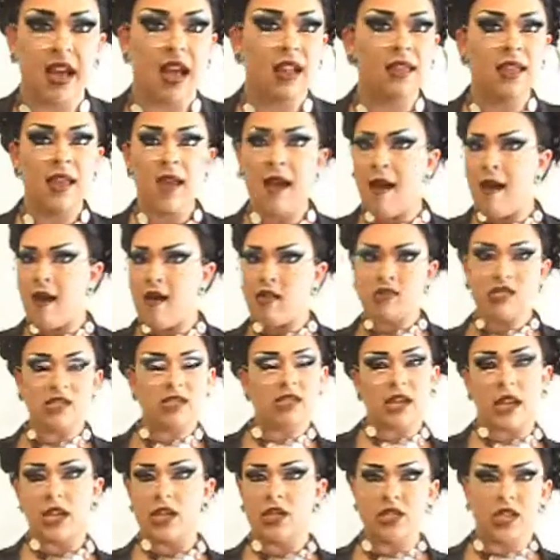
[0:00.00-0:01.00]
Hello,
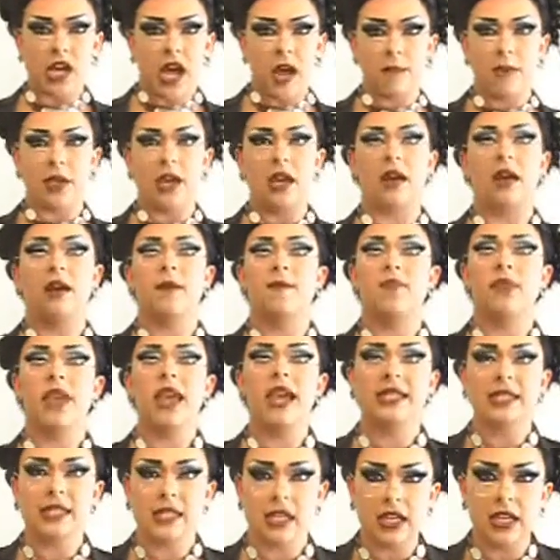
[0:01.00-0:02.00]
stay on topic here.
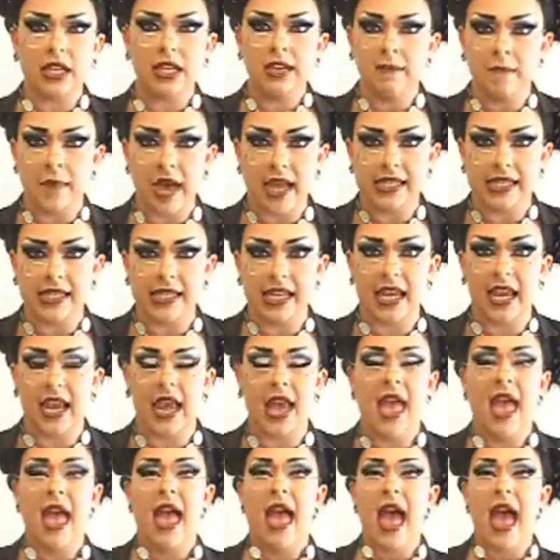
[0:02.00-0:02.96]
It's clean messy.